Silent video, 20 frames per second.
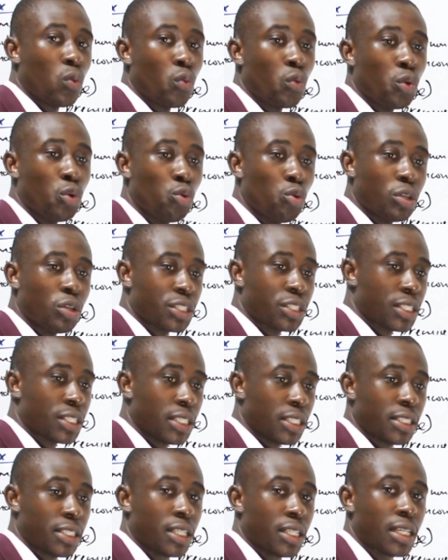will we
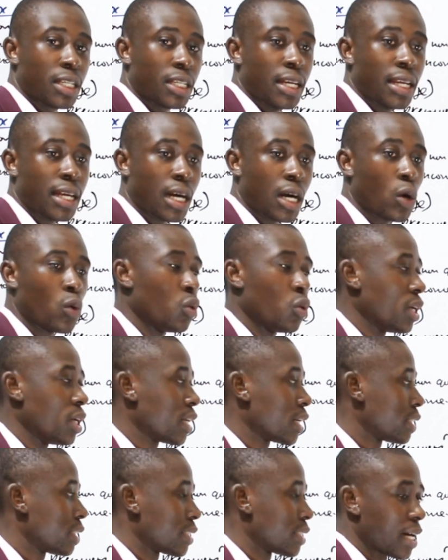treat it and how will
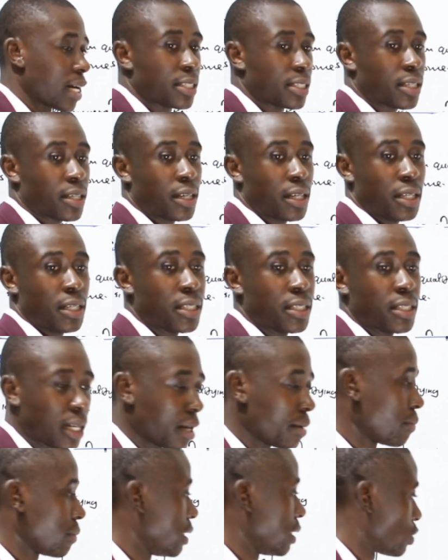tax credit
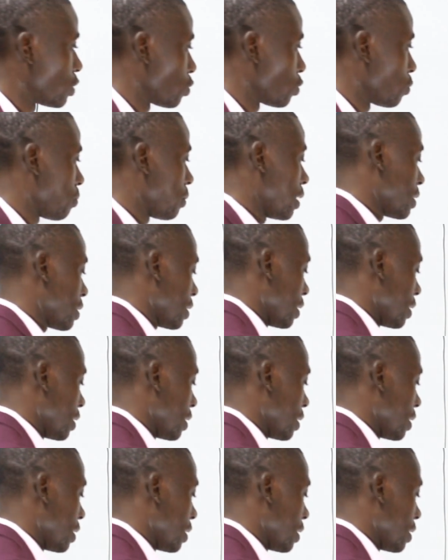come into place